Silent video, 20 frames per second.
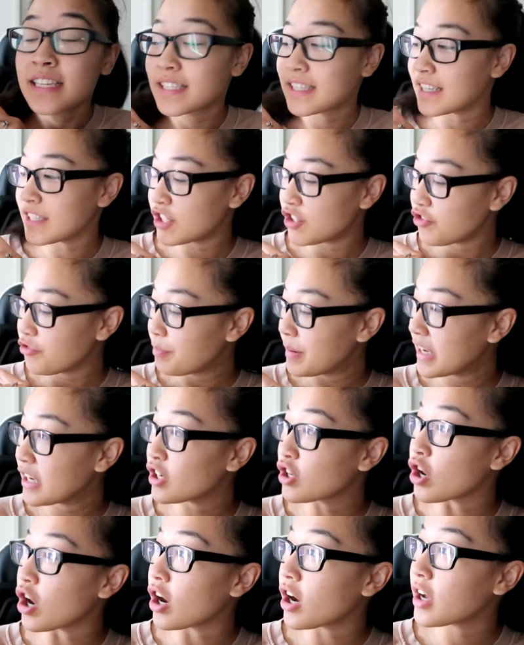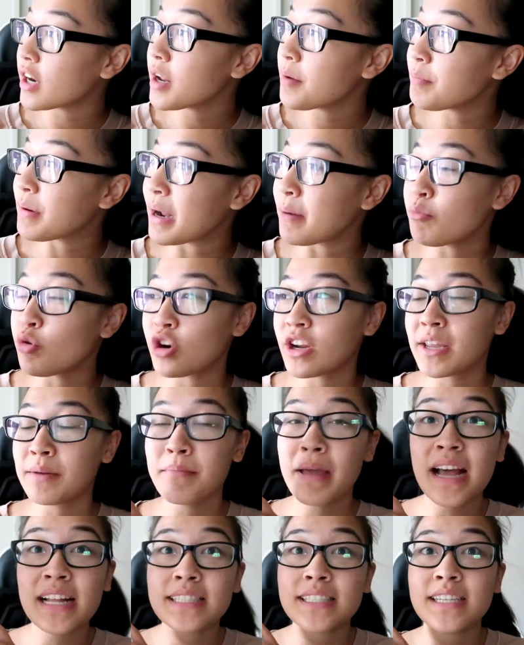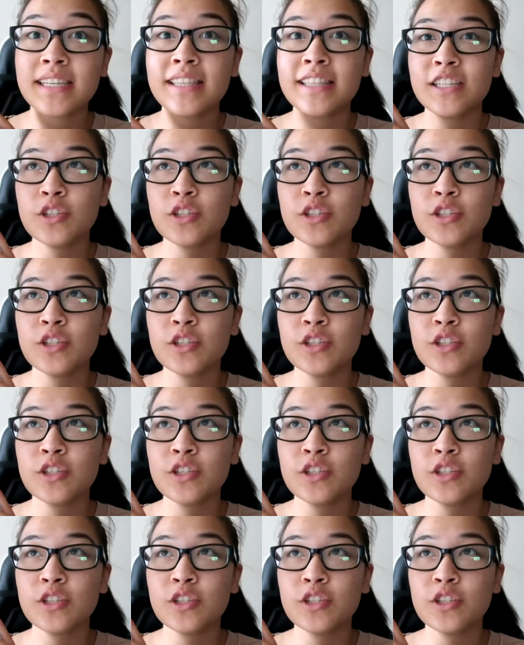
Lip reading: Since You've Been Gone by Morgan Matson.